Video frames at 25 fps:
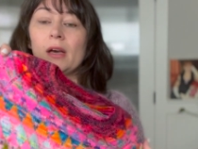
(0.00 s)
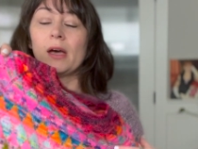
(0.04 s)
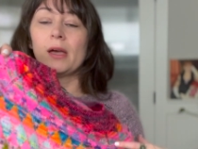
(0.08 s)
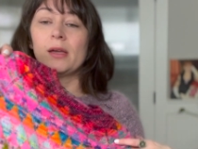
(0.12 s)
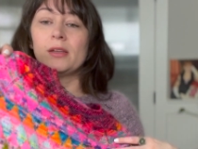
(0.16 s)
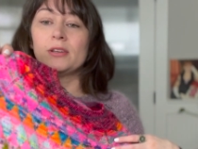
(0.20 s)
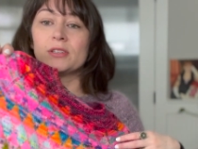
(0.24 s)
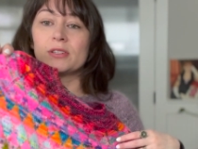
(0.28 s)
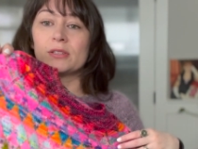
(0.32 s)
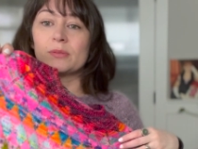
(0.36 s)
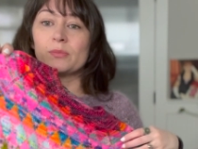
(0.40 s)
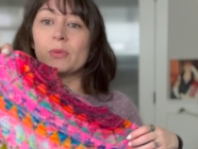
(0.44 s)

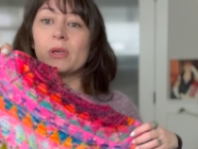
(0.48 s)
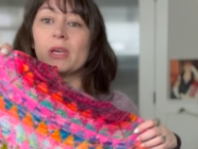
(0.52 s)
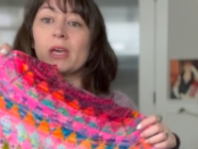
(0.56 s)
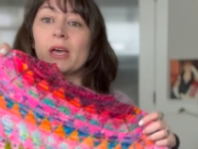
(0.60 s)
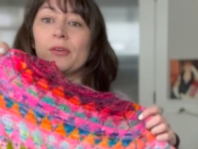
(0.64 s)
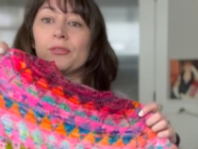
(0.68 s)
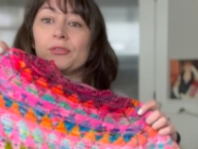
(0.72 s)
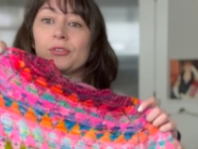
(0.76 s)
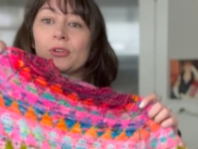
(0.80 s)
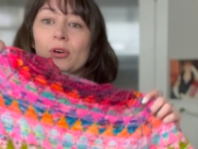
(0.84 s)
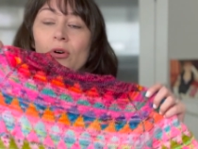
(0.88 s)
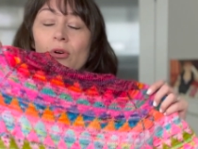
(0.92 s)
I just may
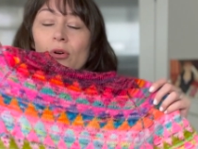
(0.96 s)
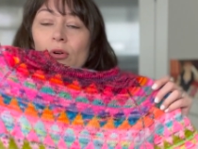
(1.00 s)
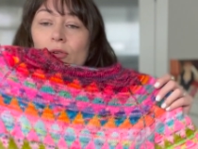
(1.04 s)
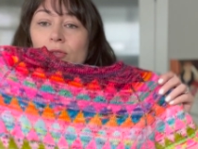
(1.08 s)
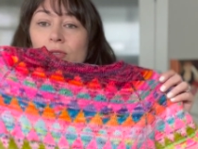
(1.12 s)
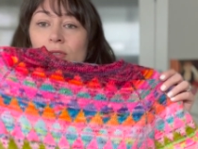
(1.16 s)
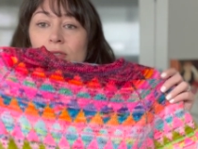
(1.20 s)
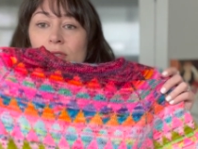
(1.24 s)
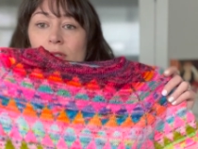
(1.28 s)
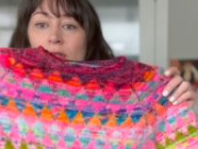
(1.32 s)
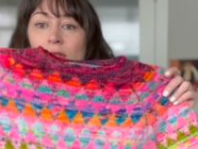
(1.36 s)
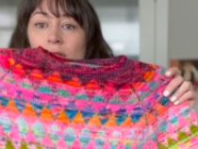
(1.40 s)
have to
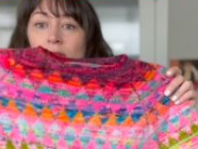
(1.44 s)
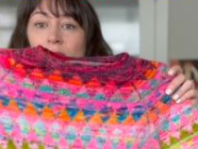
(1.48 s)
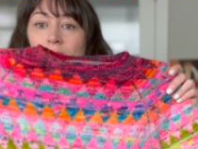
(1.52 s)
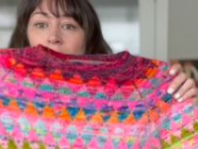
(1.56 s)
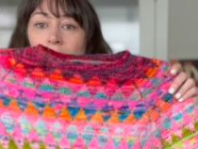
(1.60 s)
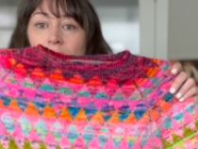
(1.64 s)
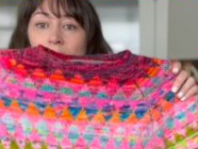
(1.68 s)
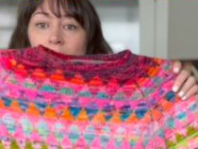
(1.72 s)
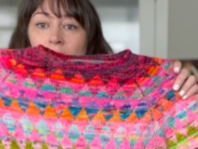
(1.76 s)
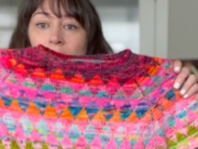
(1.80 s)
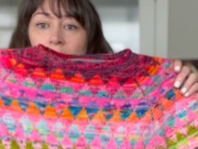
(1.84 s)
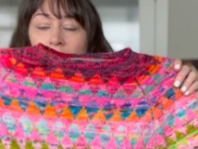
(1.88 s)
alter
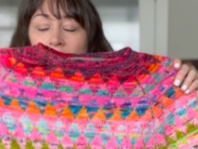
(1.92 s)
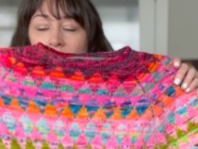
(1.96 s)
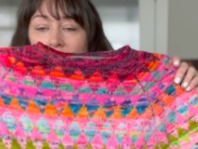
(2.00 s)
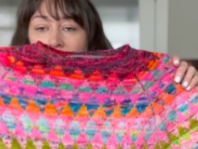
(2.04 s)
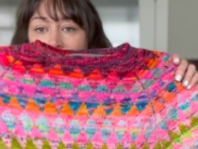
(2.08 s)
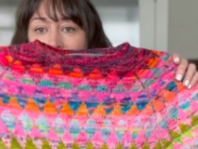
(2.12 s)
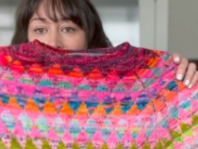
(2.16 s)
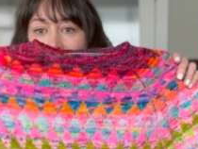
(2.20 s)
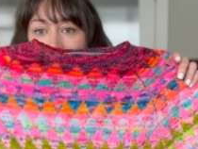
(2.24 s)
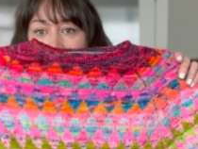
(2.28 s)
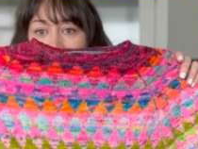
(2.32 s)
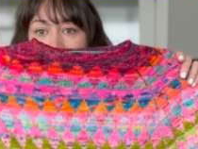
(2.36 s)

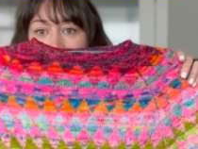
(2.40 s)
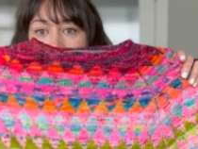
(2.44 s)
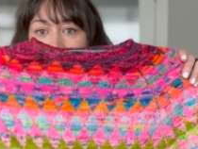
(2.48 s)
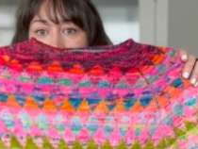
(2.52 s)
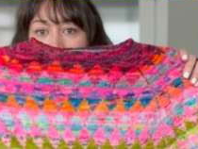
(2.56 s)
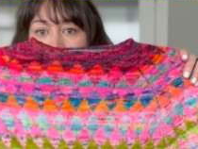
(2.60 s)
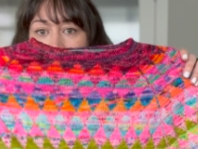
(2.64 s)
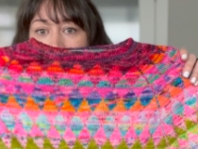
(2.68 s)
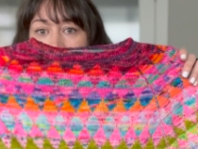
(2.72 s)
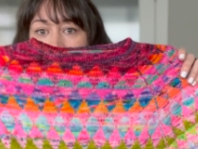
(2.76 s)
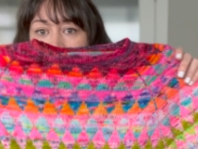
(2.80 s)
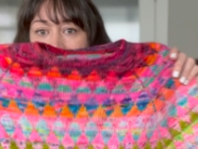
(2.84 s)
how it
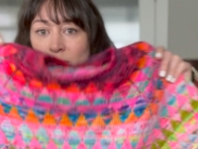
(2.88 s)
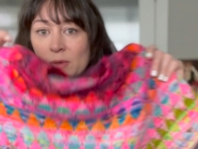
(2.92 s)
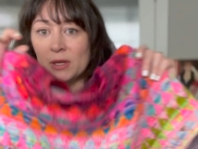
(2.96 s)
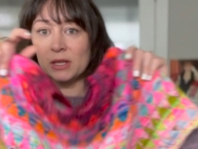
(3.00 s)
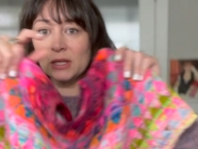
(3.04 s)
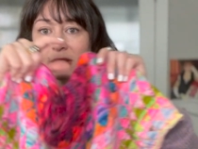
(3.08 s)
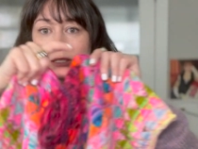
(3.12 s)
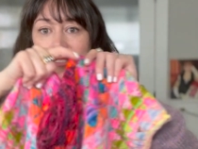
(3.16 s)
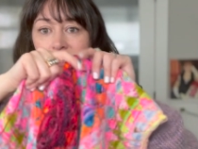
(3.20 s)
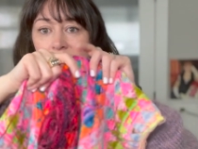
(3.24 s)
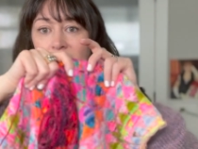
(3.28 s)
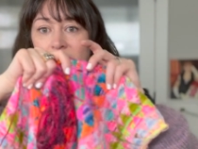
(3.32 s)
goes
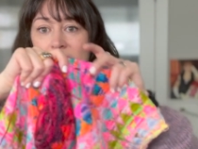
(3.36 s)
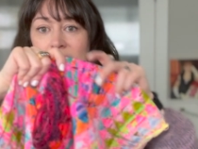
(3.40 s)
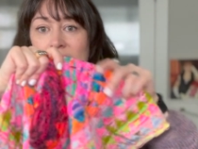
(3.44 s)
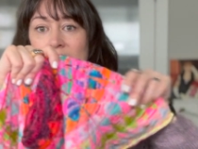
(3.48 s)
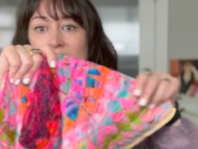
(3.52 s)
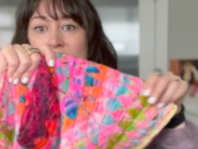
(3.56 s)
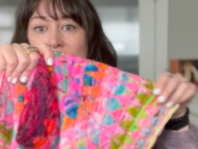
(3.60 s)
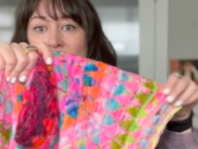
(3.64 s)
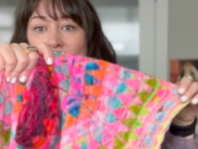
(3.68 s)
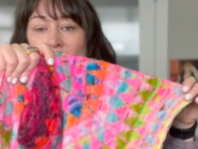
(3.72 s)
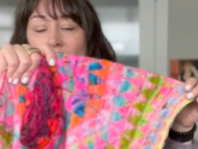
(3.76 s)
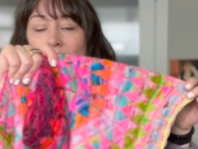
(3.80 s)
because the
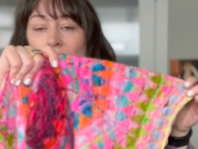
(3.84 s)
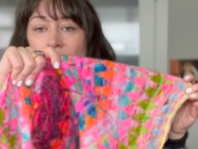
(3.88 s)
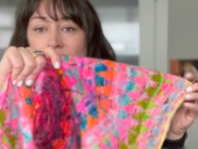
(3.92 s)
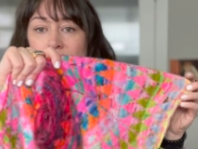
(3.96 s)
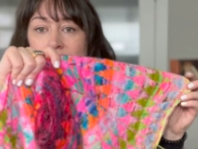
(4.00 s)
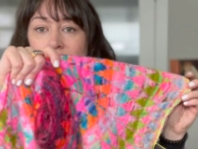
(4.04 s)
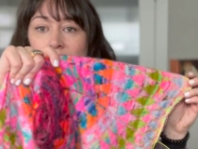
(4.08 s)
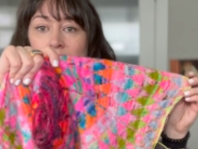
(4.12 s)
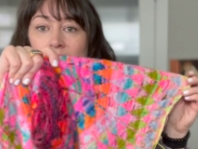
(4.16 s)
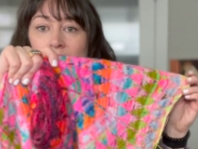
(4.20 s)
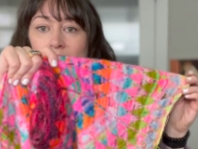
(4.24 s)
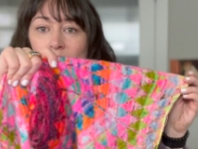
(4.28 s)
sleeves are
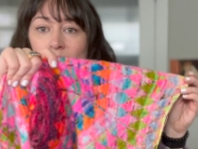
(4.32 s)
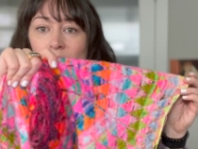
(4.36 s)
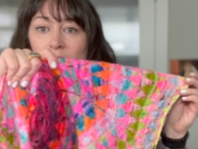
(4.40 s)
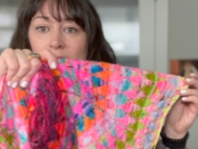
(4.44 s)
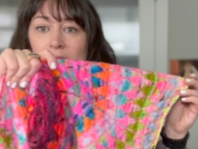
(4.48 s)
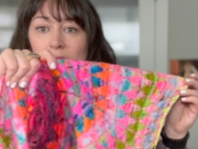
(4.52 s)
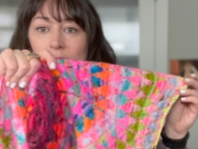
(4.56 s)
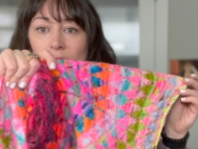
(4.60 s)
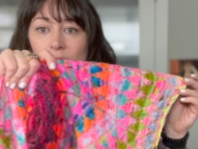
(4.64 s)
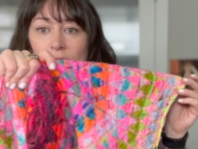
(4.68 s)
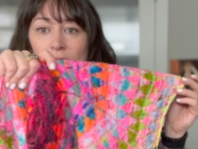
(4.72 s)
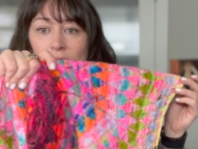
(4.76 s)
also going to be
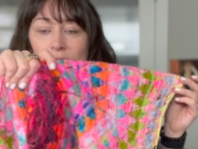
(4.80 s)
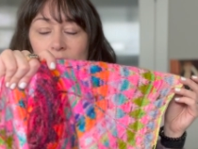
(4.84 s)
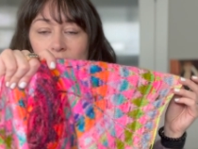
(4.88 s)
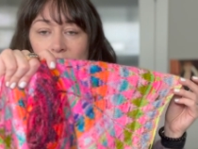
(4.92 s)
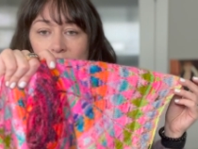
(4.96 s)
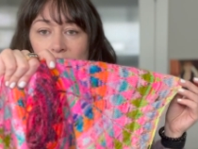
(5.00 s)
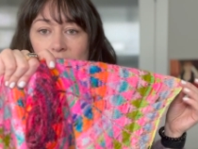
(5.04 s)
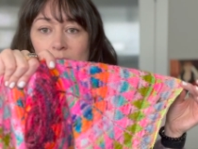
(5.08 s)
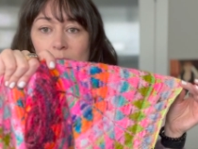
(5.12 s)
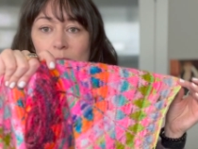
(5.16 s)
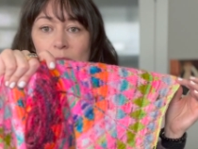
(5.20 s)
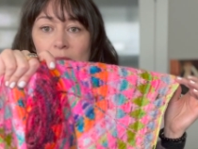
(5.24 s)
different. They're
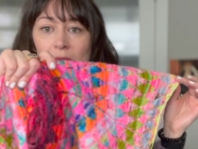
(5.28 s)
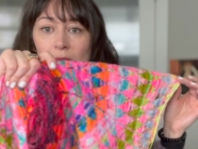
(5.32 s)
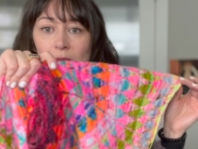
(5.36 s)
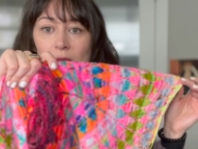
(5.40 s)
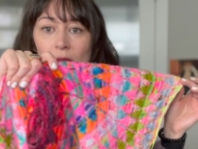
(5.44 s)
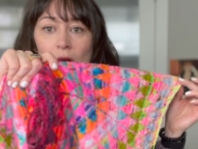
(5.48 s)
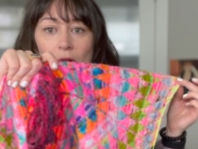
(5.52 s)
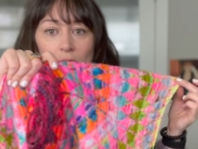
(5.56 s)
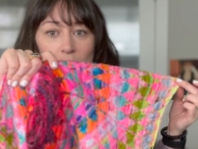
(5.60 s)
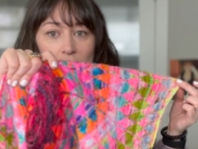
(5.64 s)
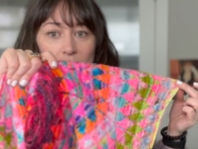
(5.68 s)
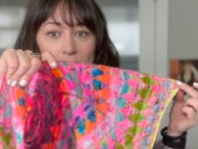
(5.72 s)
going to be
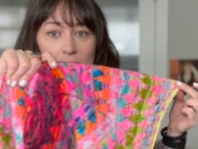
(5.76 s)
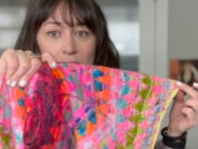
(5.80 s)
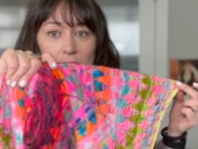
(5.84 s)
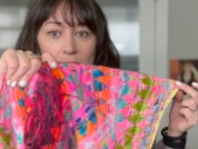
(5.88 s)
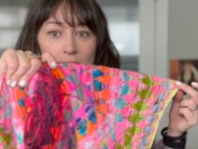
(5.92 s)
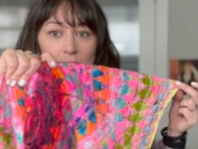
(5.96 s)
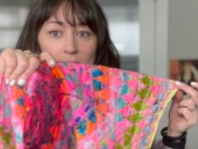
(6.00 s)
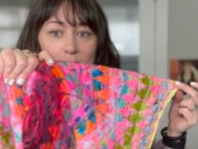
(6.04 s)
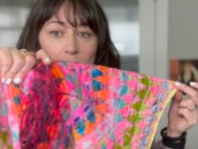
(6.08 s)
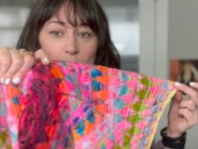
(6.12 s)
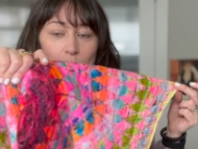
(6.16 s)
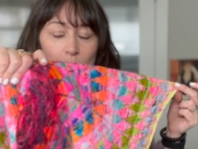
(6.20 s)

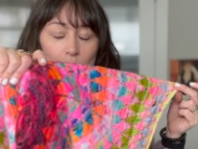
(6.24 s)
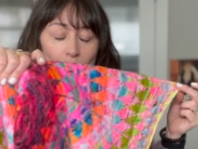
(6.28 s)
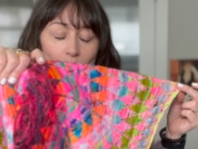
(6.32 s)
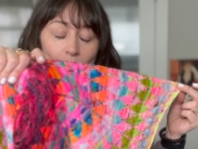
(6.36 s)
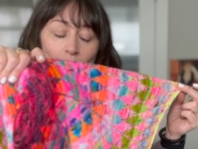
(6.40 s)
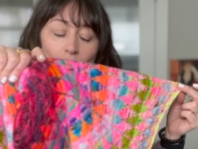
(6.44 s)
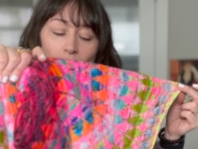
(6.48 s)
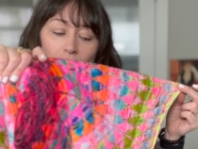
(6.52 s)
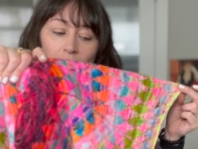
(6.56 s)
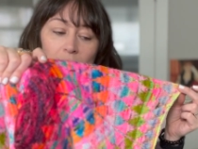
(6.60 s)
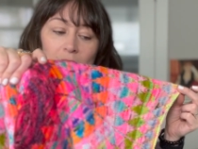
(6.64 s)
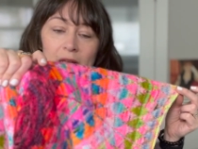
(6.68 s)
longer,
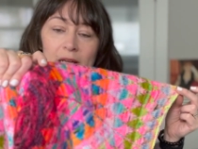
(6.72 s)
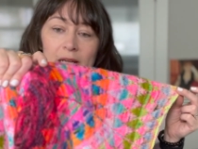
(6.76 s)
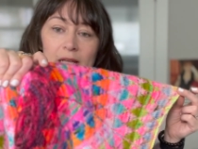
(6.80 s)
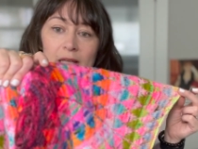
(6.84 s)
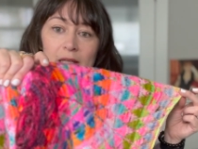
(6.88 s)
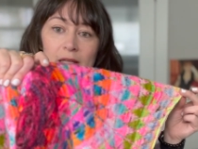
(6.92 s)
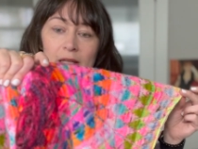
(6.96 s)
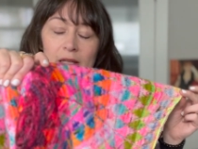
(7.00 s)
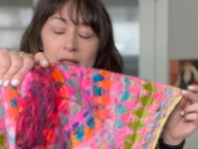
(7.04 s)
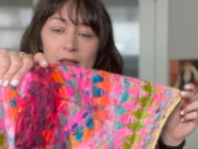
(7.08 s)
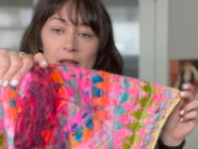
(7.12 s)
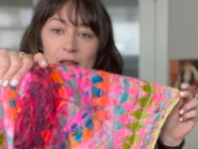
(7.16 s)
more
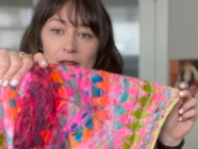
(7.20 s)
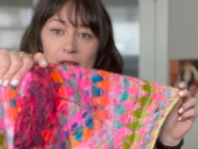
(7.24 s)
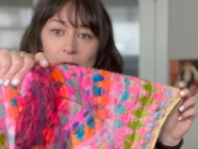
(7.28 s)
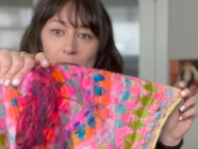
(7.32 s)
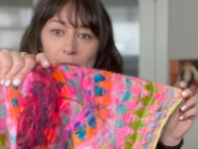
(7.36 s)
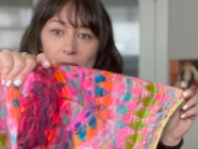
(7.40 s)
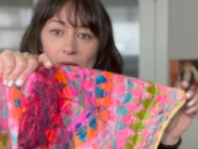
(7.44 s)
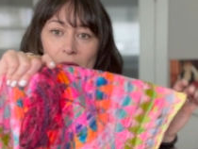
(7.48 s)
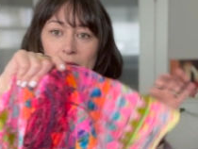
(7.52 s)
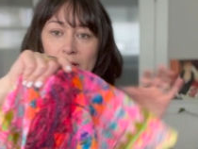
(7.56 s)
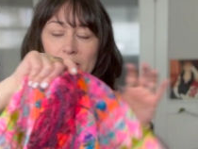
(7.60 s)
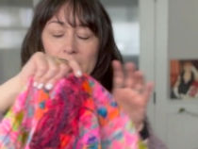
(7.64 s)
likely than the
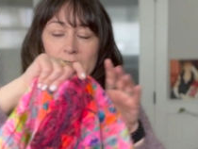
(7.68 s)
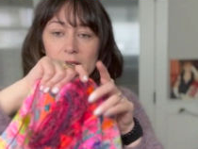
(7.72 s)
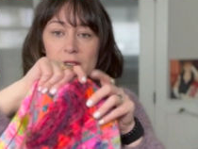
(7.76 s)
body.